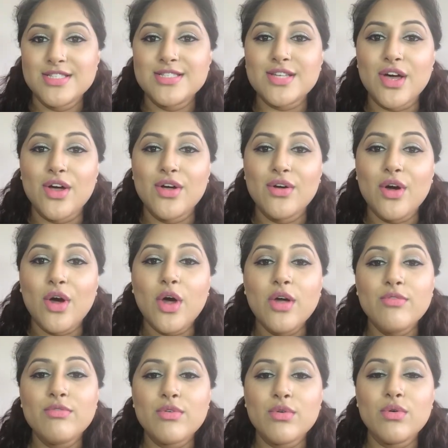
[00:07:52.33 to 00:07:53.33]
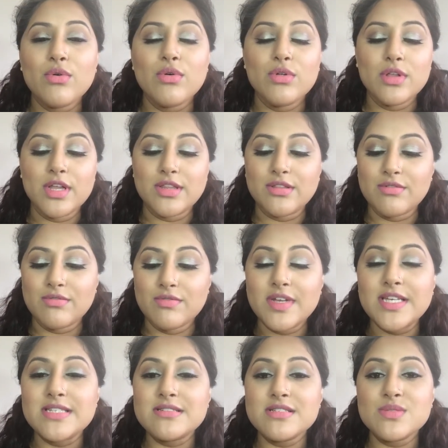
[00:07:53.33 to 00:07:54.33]
So overall, the
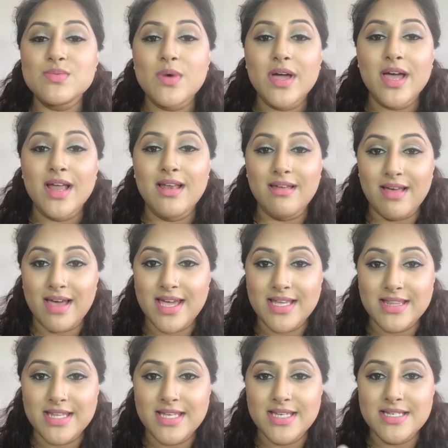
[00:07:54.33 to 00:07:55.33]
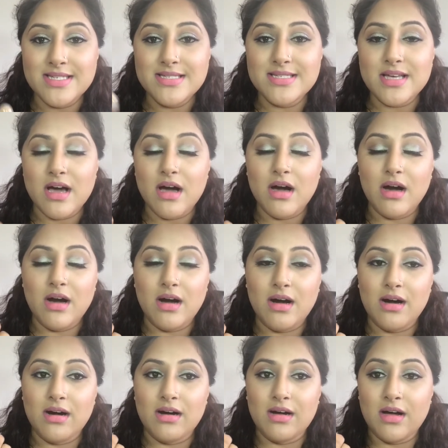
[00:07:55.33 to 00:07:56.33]
reasons why I like these
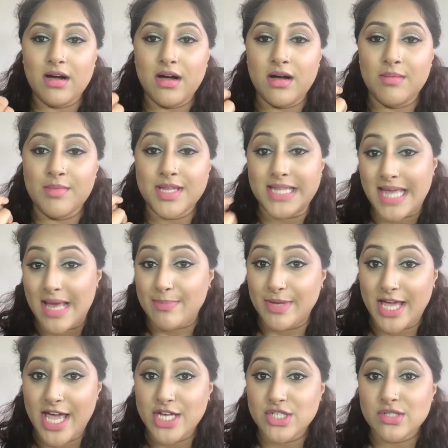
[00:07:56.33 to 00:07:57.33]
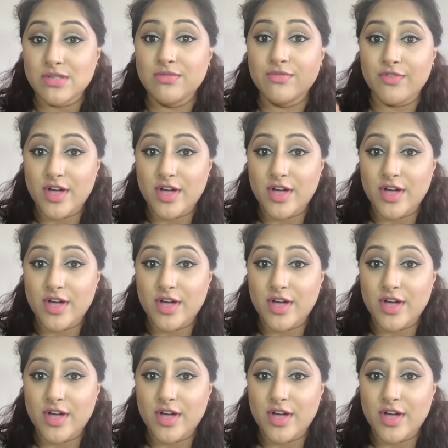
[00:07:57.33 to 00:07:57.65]
are the application.